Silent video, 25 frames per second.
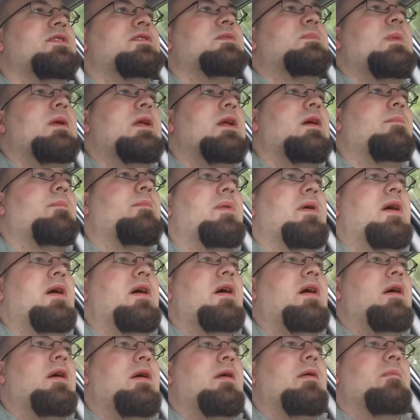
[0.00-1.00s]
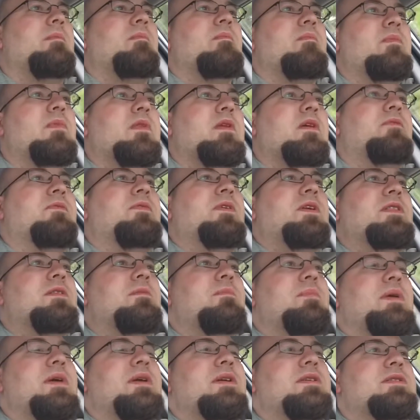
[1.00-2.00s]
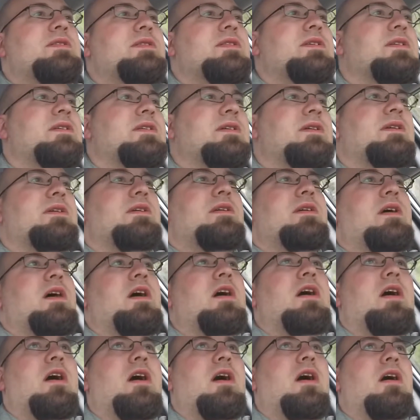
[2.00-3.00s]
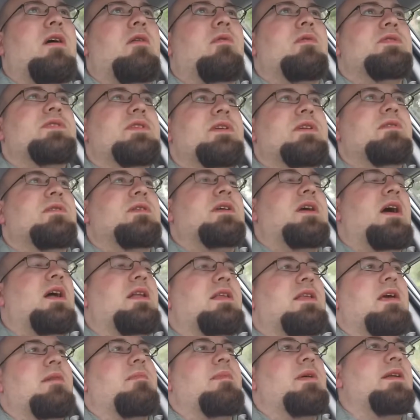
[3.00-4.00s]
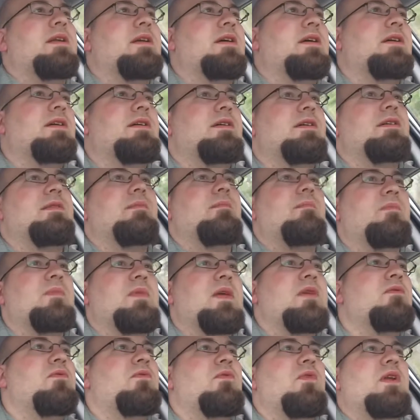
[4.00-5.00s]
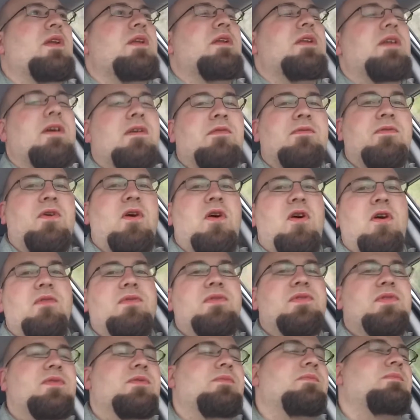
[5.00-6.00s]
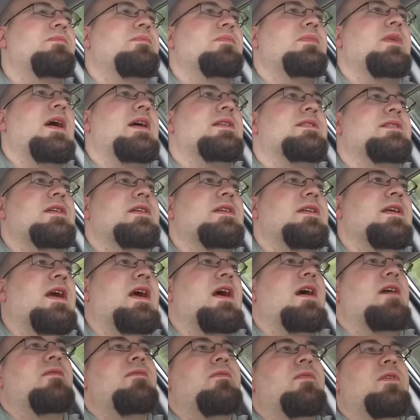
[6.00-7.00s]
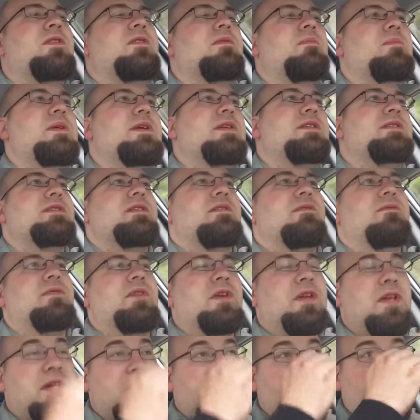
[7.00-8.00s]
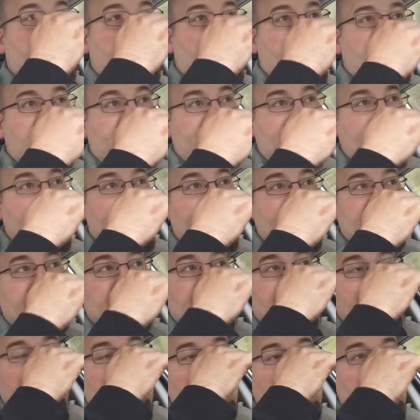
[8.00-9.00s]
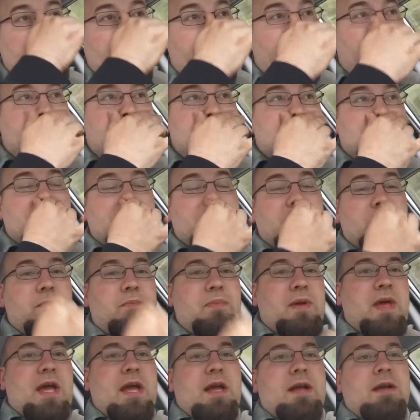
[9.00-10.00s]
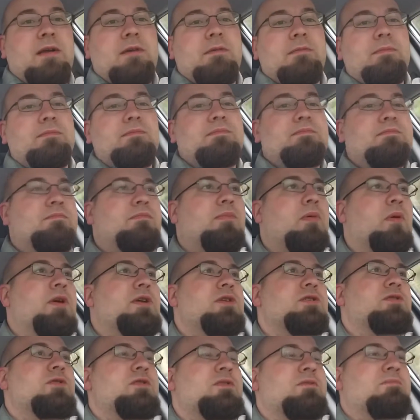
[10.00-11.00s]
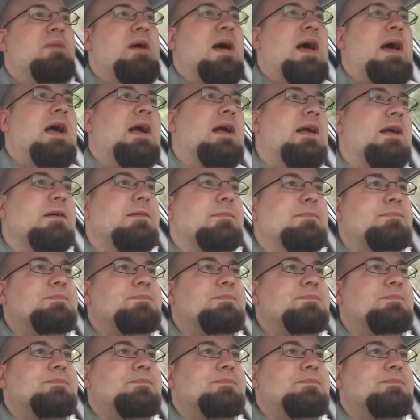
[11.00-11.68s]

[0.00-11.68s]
to spin up a Feed the Beast, goddamn it, Infinity Evolved. That's it, yeah, Feed the Beast Infinity Evolved pack, which is like their big, boisterous pack.